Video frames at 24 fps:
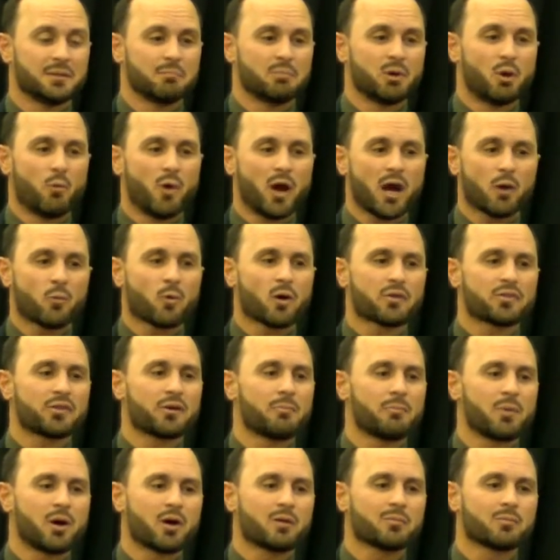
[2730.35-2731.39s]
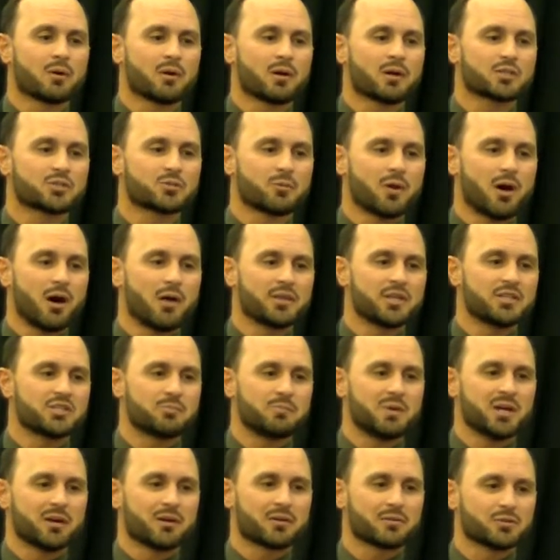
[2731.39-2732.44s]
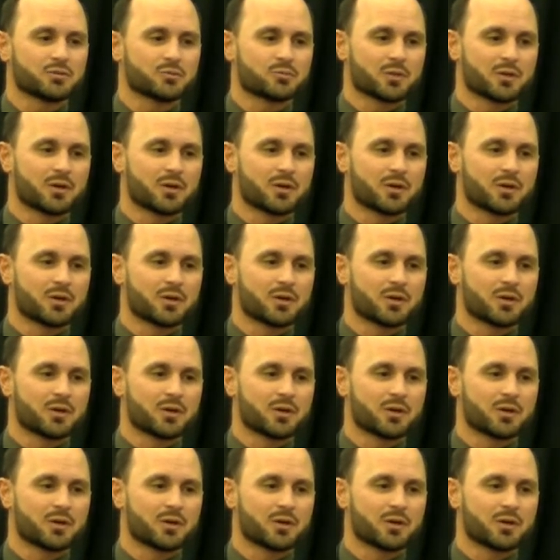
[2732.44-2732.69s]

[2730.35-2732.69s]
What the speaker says: But where were the murmurers when all these miracles